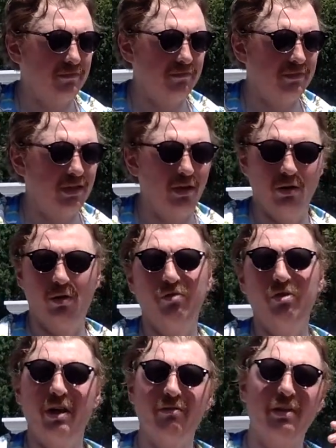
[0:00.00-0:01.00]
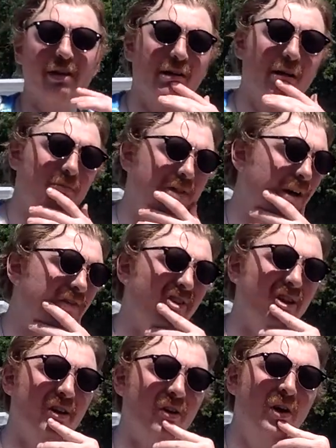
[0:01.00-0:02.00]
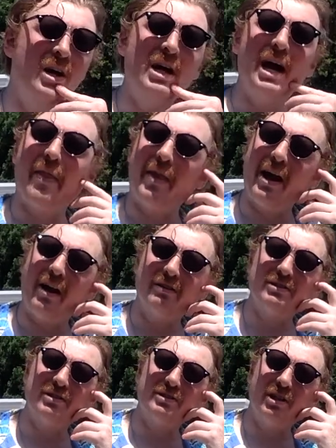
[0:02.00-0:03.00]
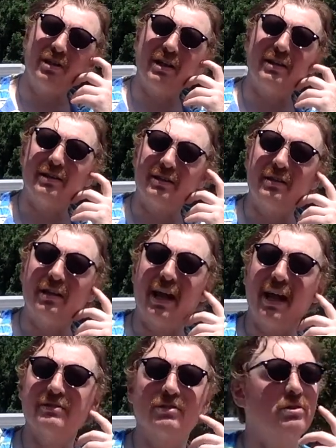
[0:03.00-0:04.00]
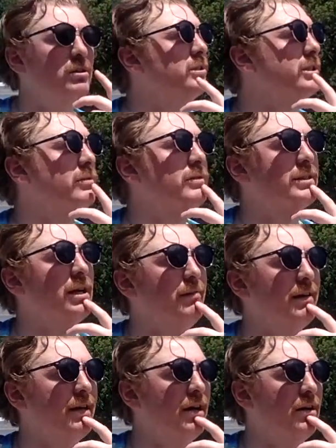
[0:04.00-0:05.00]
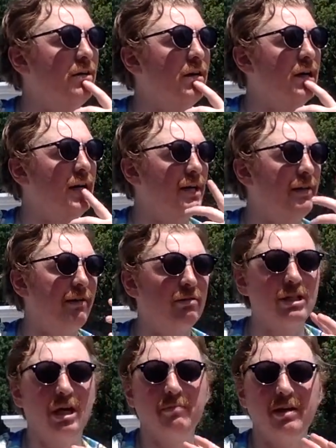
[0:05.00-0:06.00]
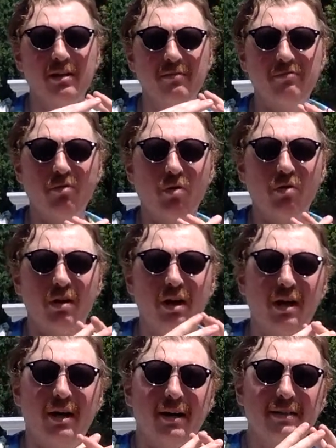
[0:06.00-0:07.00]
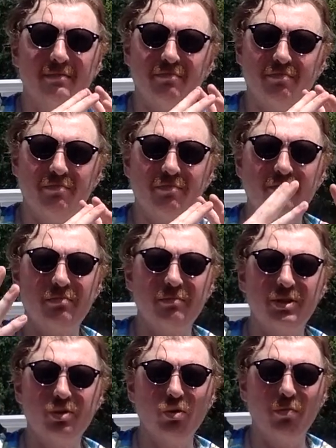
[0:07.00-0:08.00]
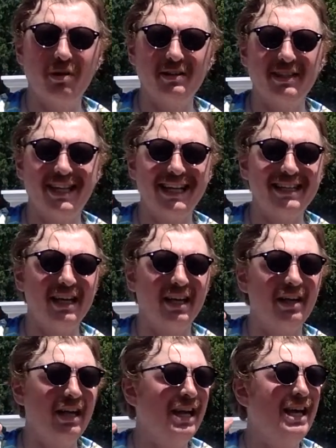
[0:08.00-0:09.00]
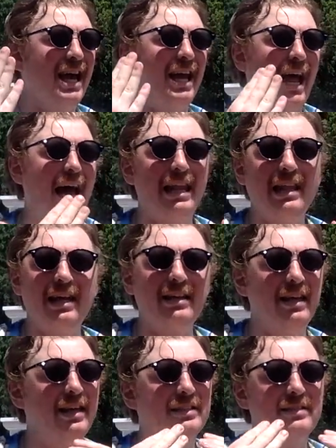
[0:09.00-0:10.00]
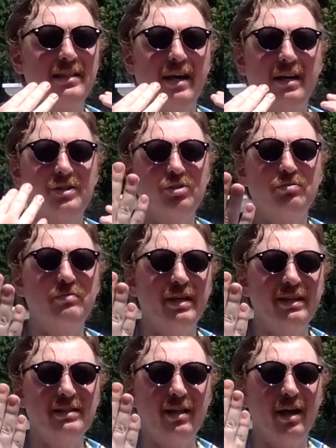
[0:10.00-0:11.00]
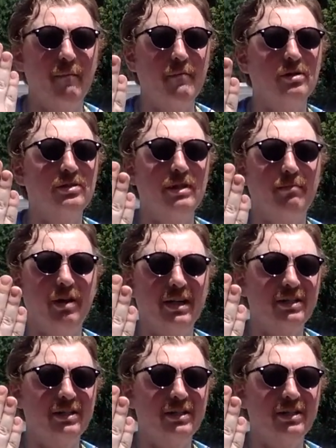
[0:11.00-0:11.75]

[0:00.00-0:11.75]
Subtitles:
so hopefully everything comes out for you. And then I also saw the cancel culture was coming out. They were coming for Stool Presidente, and I like his emergency press